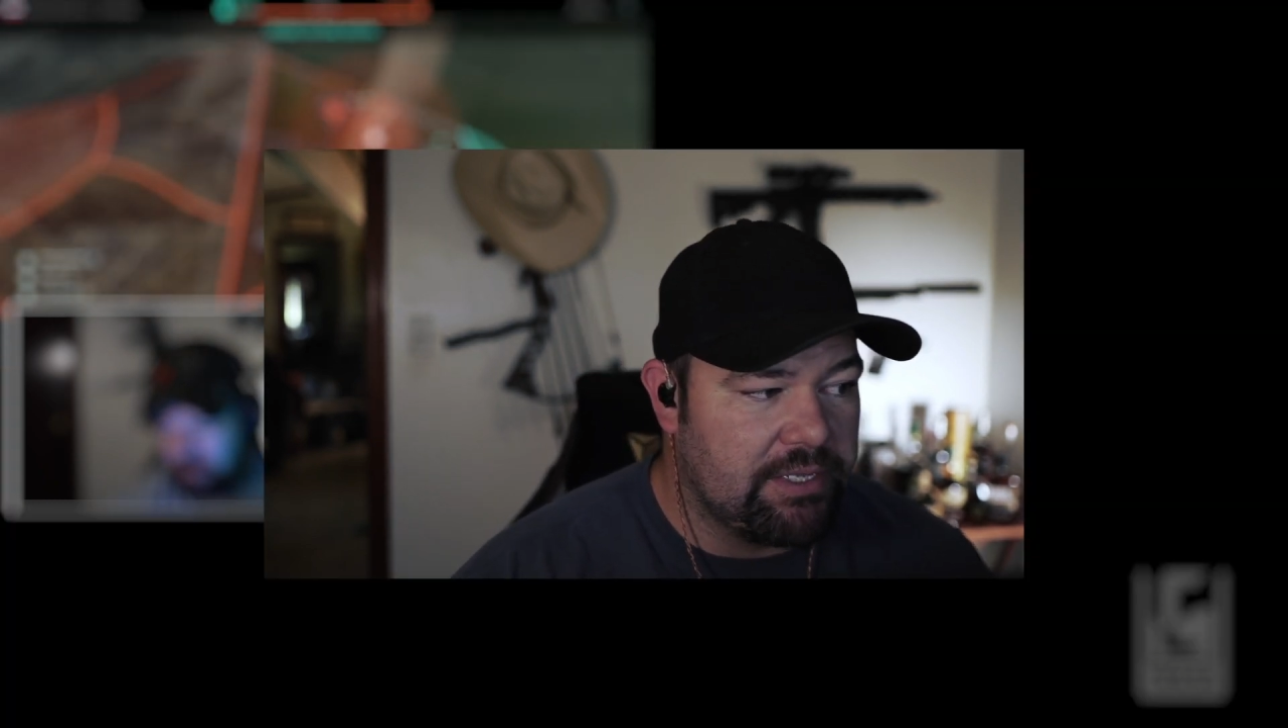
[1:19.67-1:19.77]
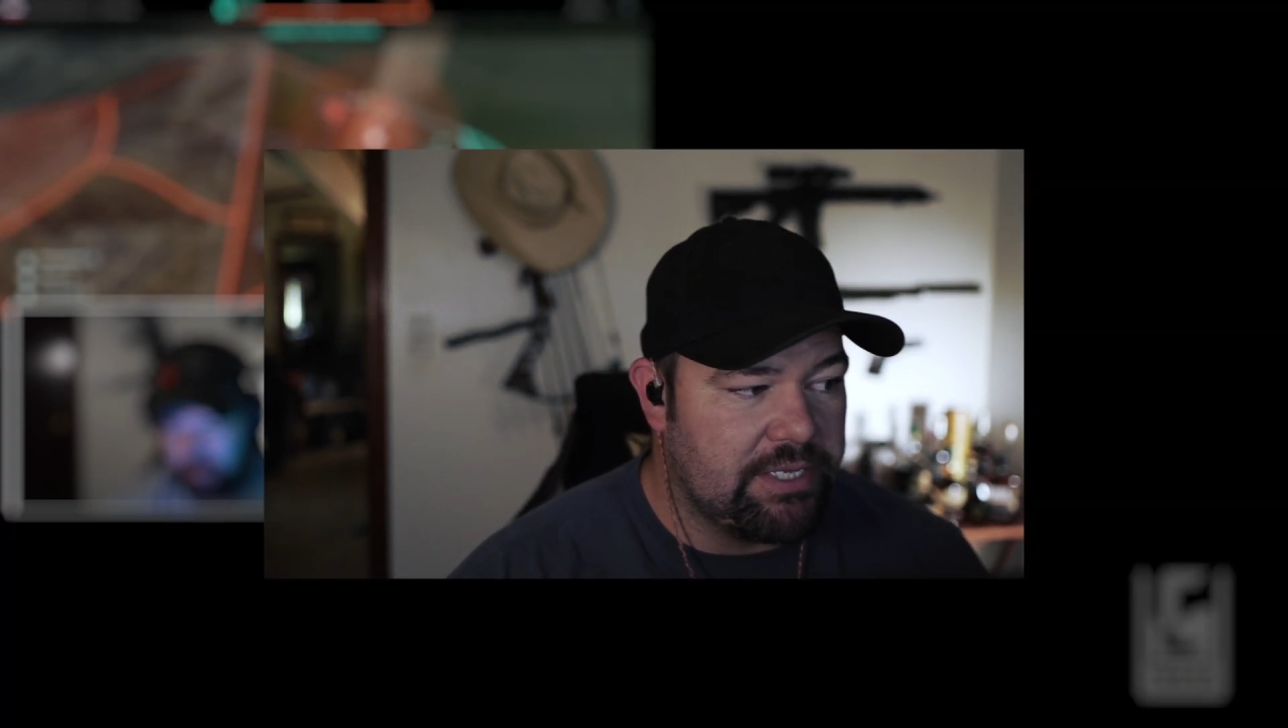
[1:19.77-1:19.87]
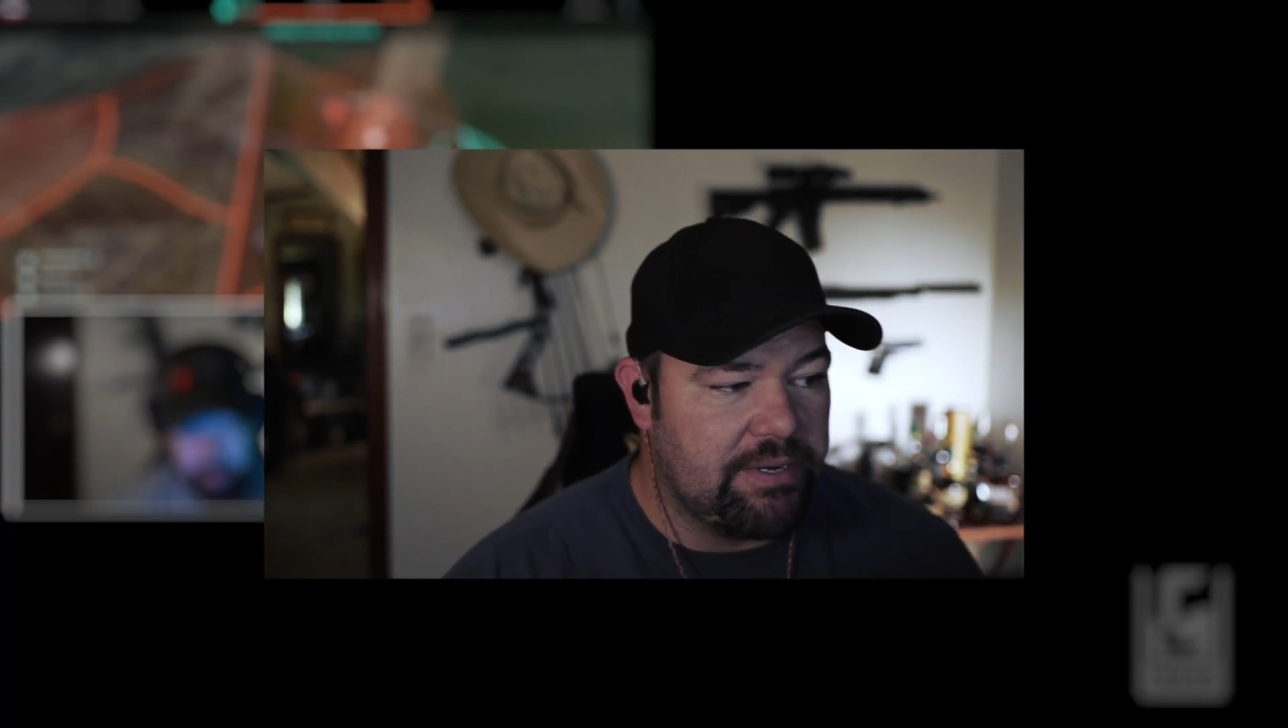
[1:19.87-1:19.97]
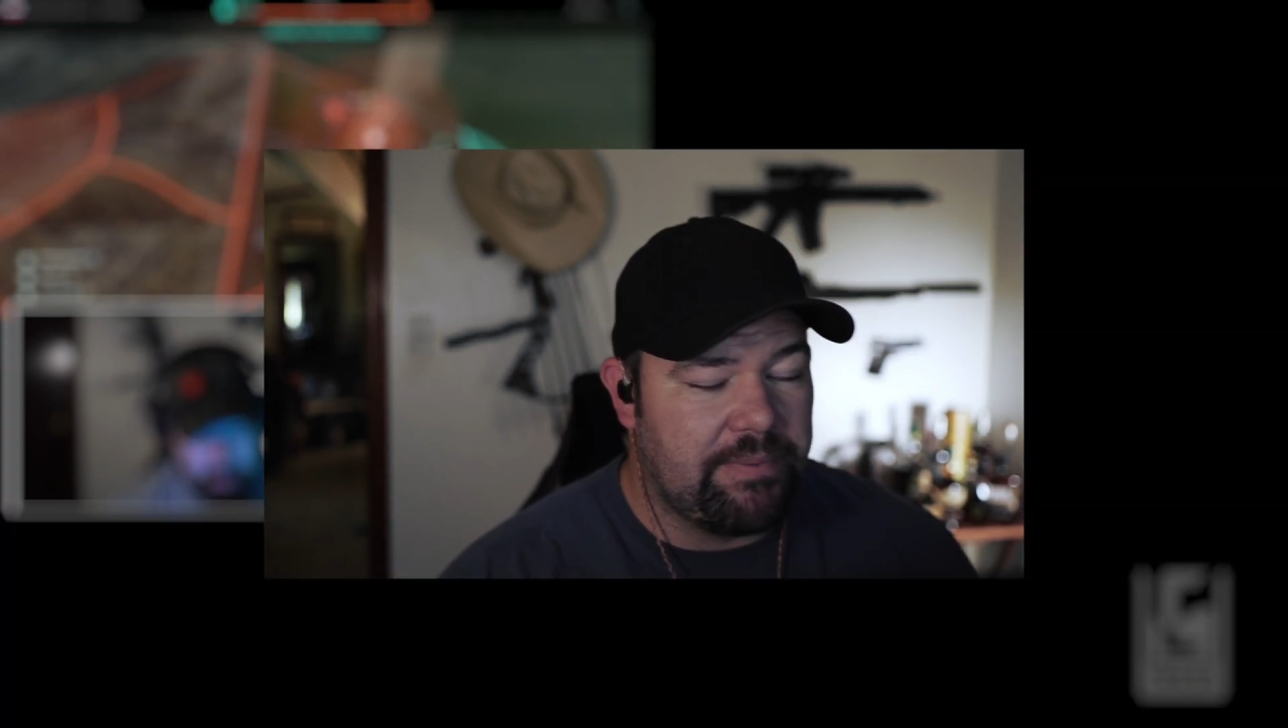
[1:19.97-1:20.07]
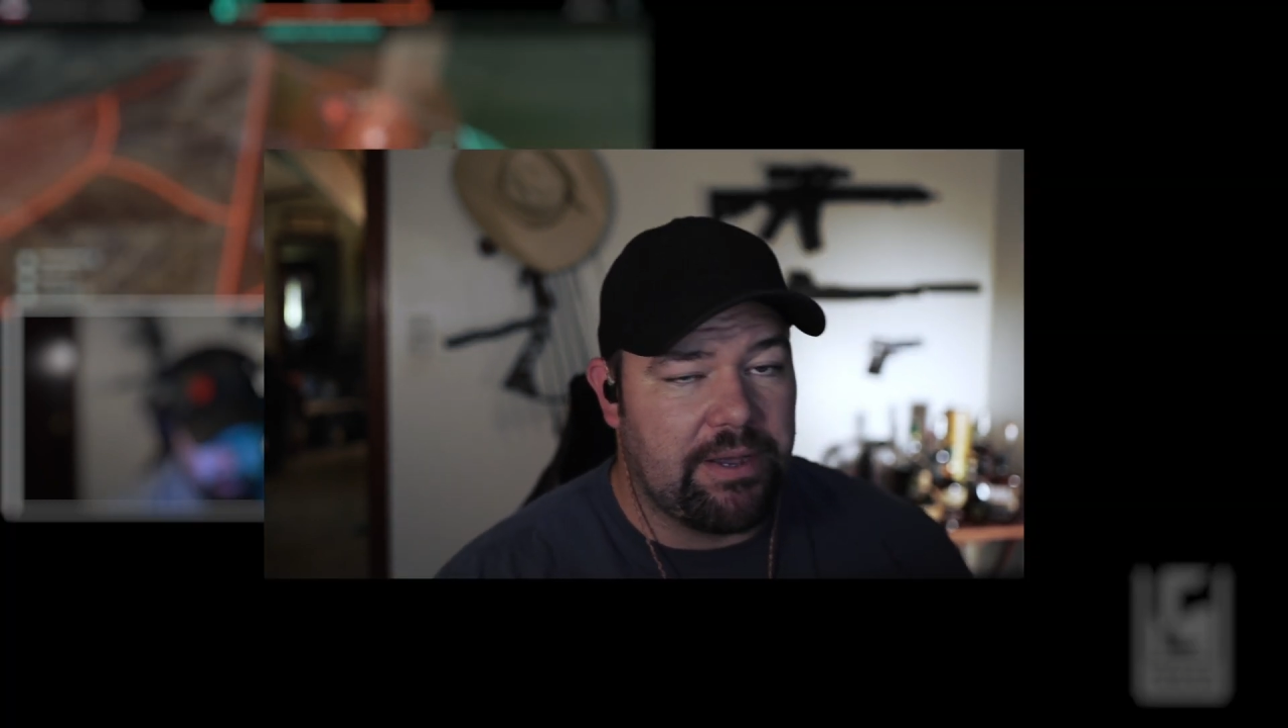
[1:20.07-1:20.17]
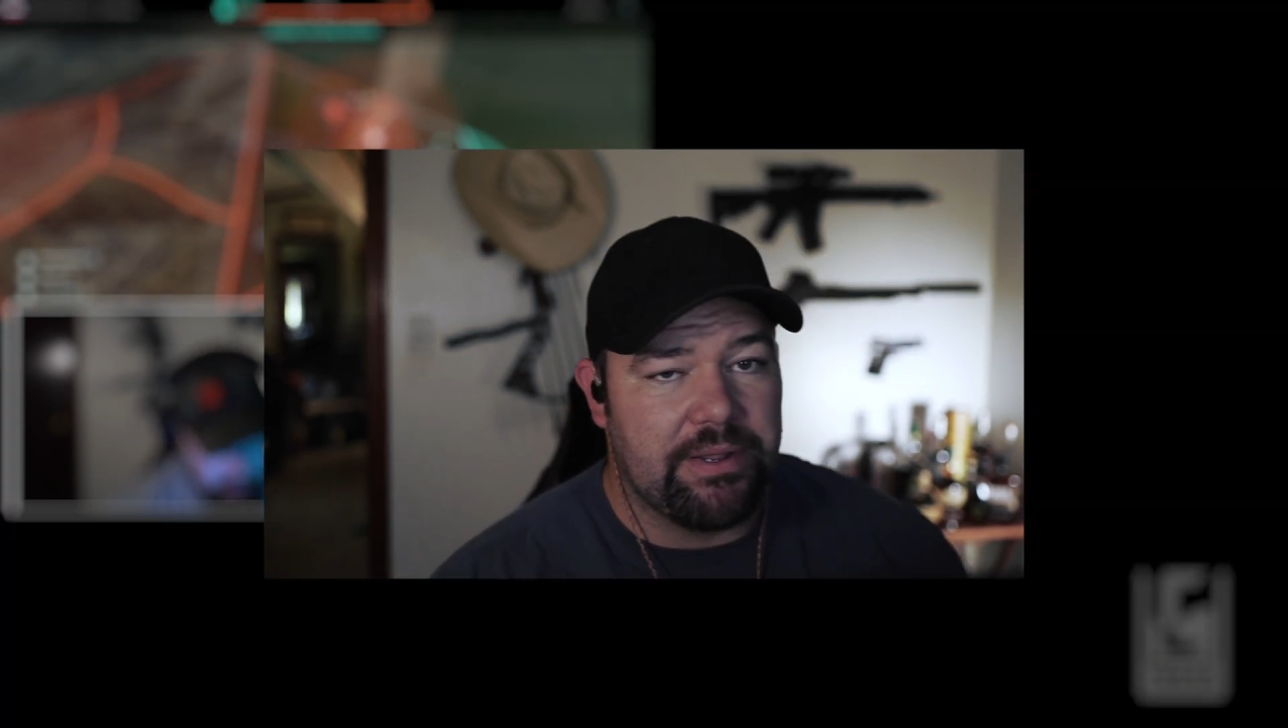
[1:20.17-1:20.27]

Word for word: content